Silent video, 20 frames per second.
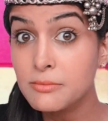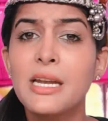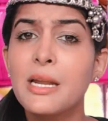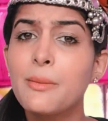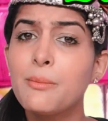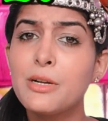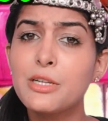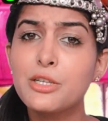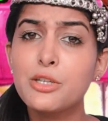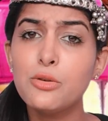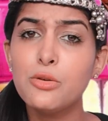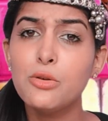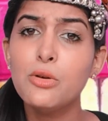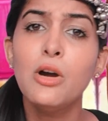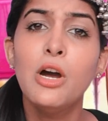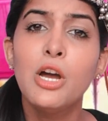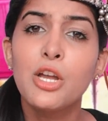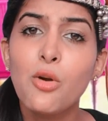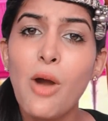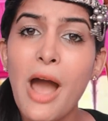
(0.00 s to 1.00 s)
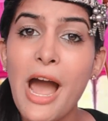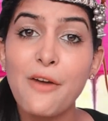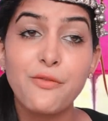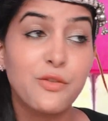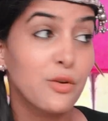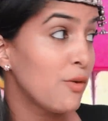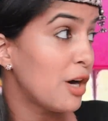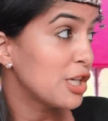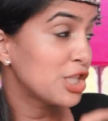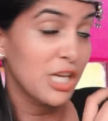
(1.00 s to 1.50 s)
Number two, you
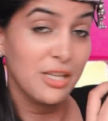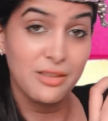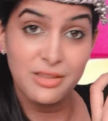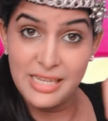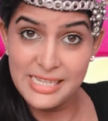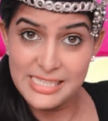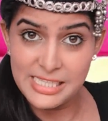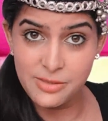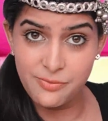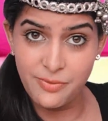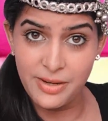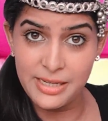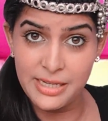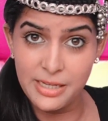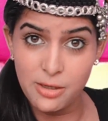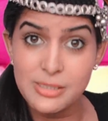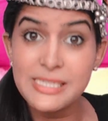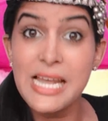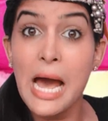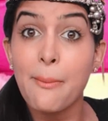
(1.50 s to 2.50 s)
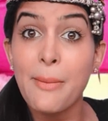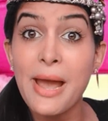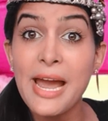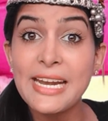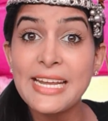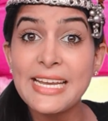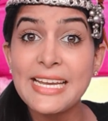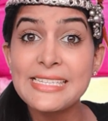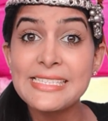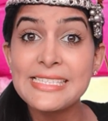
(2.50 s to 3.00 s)
have to watch this video's
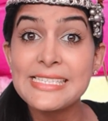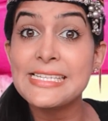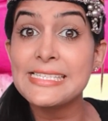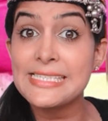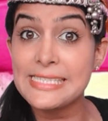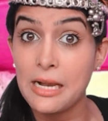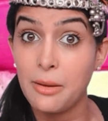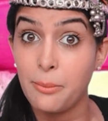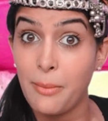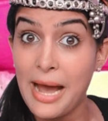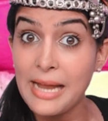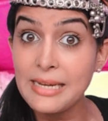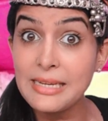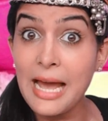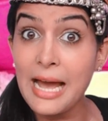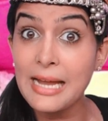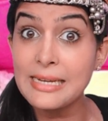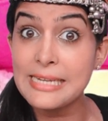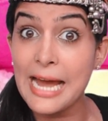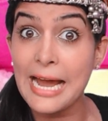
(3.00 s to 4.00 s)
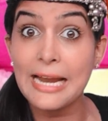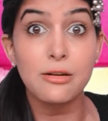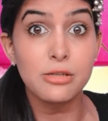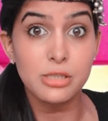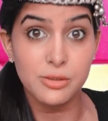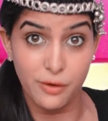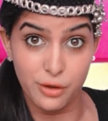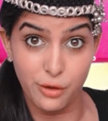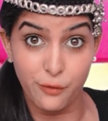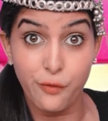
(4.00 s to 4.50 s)
American Say Salman Khan
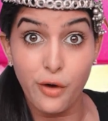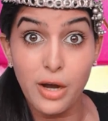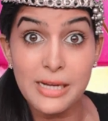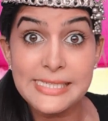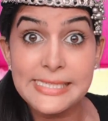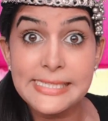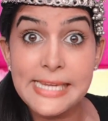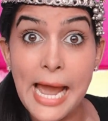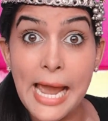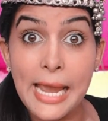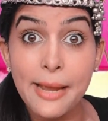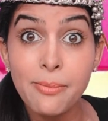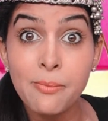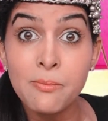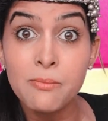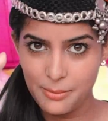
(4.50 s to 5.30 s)
dialogues for the first time.